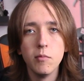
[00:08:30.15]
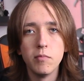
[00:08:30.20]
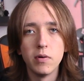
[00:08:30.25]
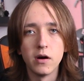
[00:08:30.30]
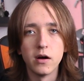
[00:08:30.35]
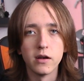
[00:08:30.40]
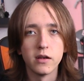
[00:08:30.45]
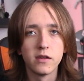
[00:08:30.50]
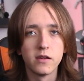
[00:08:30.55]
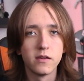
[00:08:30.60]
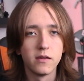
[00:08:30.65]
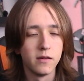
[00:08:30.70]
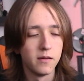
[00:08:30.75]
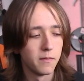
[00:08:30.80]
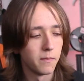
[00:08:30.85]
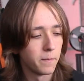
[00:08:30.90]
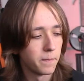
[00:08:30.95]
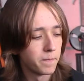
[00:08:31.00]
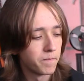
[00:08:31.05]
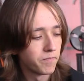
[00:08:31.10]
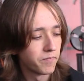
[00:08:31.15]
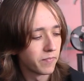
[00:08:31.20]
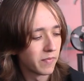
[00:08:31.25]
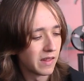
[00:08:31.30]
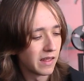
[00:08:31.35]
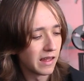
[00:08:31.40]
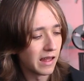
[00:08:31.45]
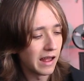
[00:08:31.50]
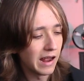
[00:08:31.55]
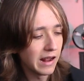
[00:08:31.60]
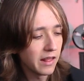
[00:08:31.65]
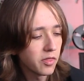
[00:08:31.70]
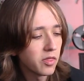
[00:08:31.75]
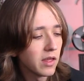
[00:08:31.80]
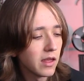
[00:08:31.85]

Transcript: But I